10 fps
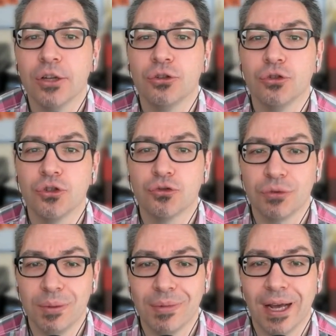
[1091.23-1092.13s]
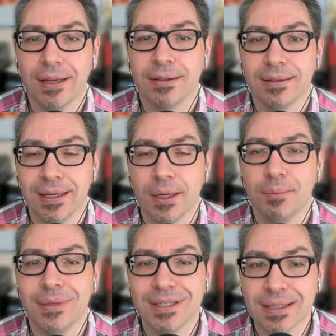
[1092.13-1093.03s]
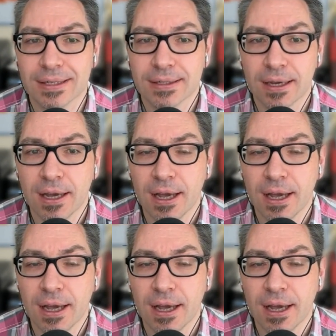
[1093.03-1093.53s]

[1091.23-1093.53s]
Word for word: to streamline their business.